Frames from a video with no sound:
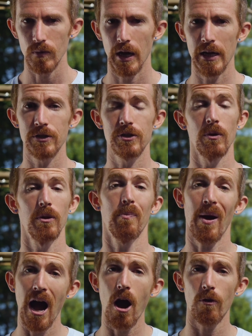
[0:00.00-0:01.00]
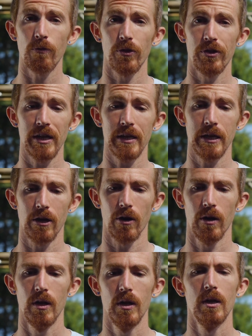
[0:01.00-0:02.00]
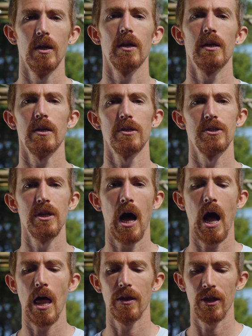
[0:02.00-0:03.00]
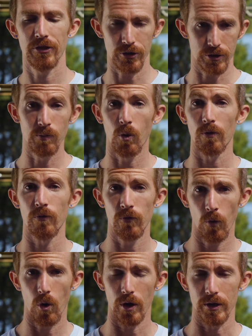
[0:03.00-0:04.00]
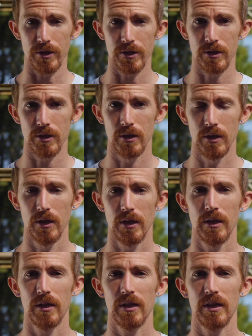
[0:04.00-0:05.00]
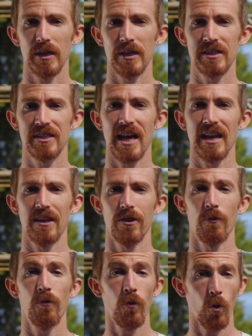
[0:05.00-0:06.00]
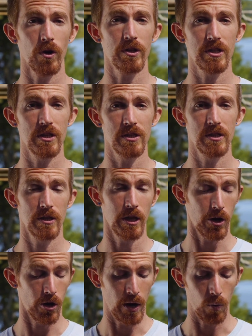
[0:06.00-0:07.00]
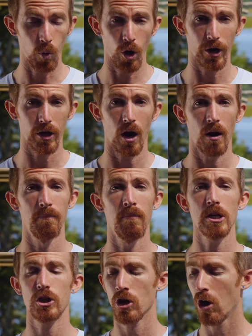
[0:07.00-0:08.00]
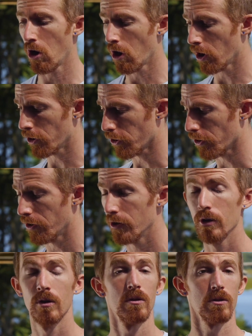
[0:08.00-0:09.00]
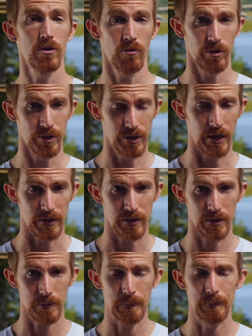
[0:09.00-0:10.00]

And so the powerful thing here is not that there's more force, it's that the forces that are at work are much harder to resist.